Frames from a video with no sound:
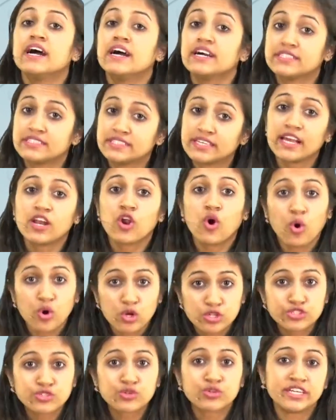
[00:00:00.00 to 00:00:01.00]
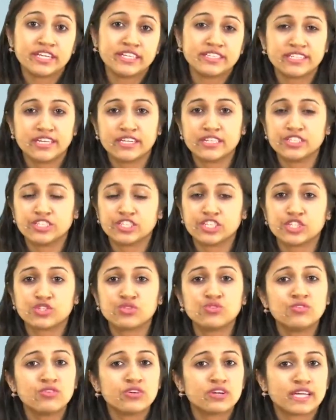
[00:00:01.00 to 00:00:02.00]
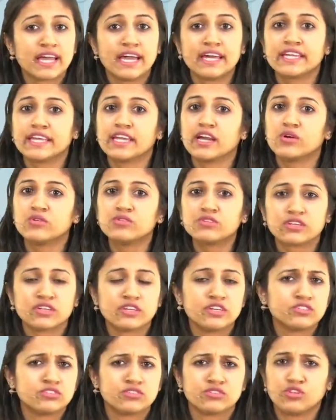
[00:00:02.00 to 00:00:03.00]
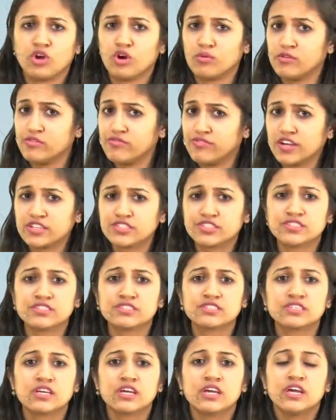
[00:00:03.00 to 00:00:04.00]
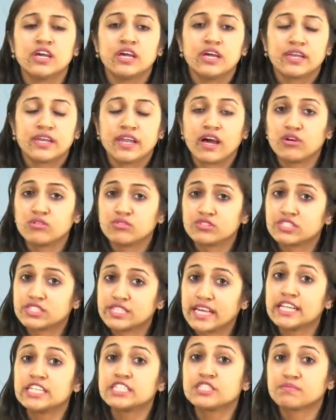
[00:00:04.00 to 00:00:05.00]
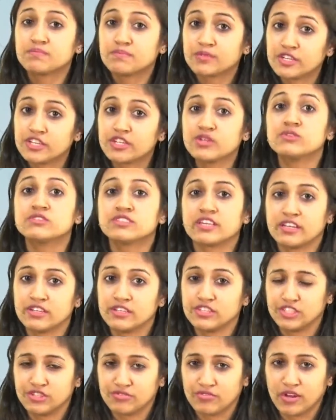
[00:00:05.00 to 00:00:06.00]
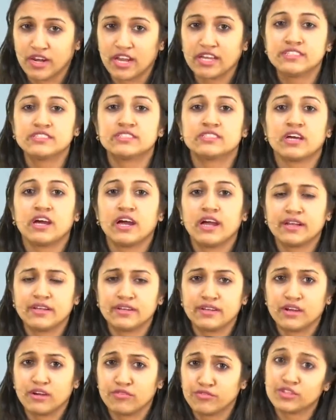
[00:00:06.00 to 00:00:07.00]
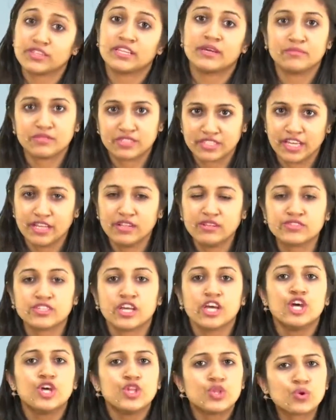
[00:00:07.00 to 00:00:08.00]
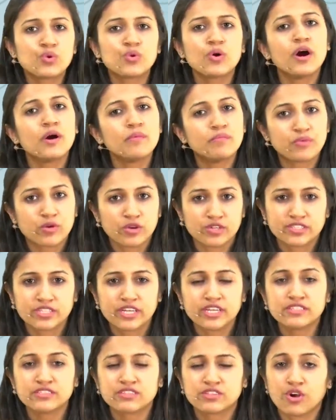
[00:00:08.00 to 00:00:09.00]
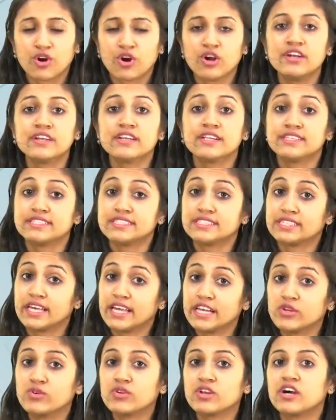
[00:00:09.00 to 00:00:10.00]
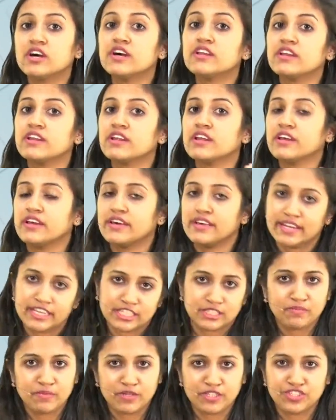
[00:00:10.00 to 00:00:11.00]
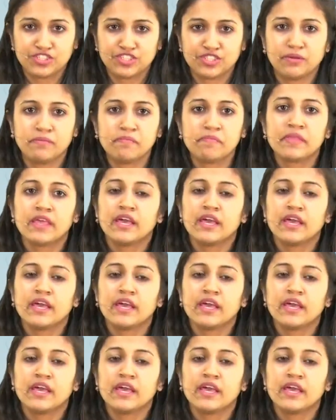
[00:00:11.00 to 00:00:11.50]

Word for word: A cell also needs energy to carry out its normal functions. Now, cells produce energy for us and uh, for themselves through a process called cellular respiration.